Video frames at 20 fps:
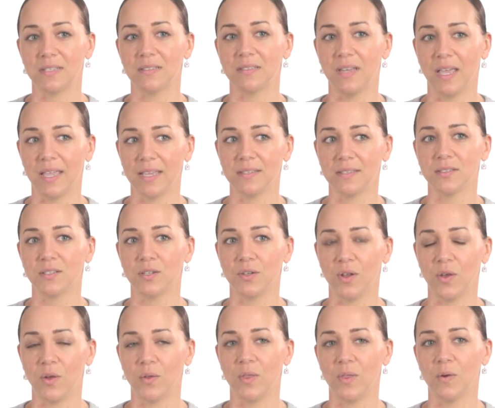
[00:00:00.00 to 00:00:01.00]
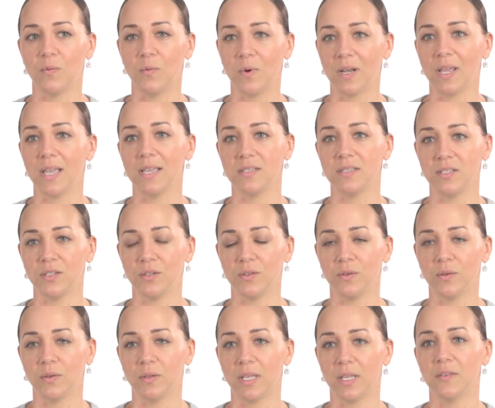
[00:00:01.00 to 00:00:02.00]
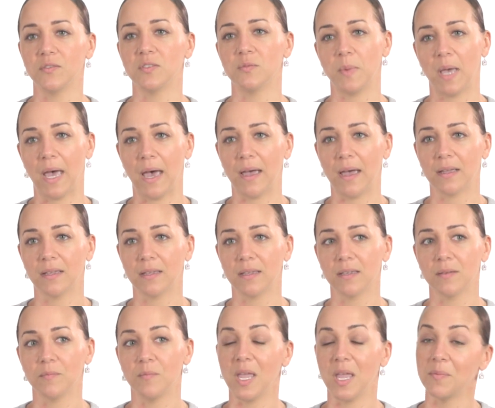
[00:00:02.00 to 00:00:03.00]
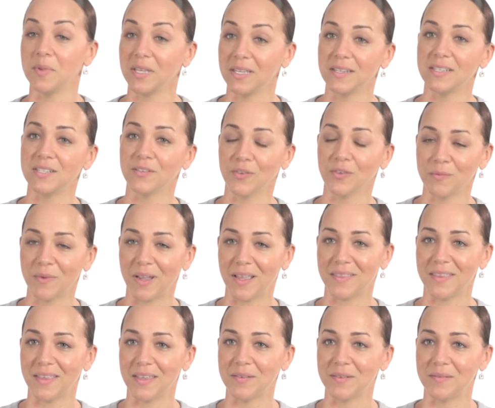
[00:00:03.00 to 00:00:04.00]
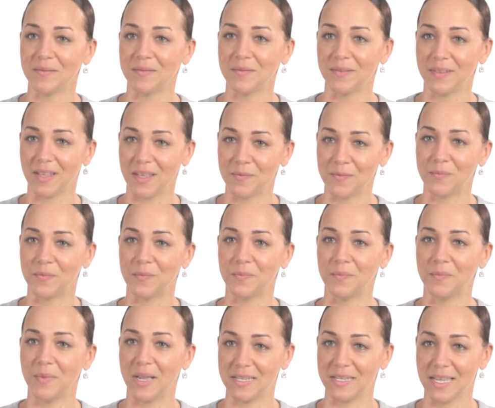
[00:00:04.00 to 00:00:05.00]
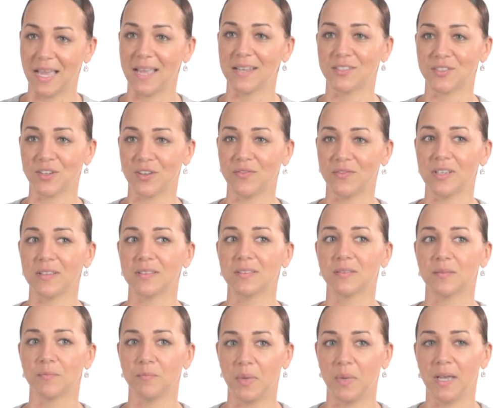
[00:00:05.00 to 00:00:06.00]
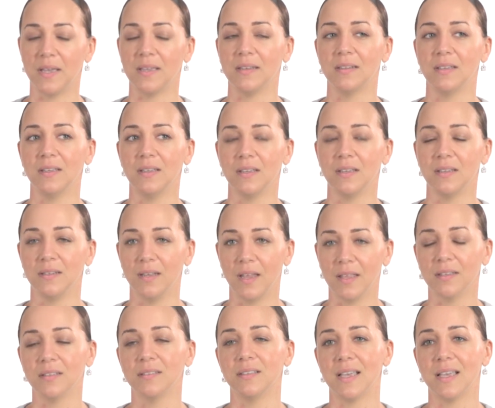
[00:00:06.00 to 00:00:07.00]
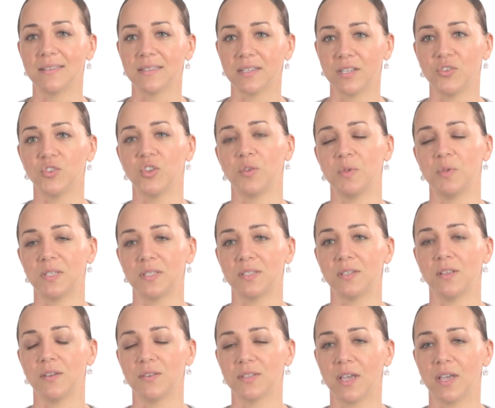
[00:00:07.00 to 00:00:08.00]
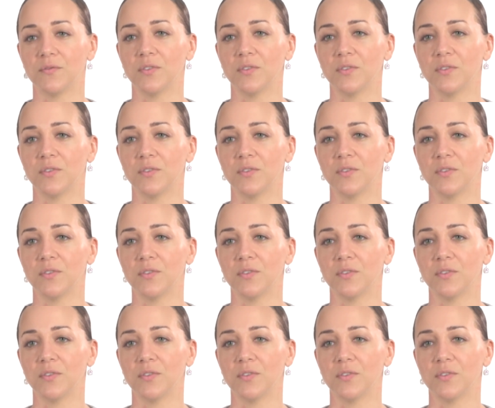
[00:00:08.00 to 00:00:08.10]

it's nice to know that what I do gives back. Maybe in a different way than, than my dad's service, but nonetheless contributes to those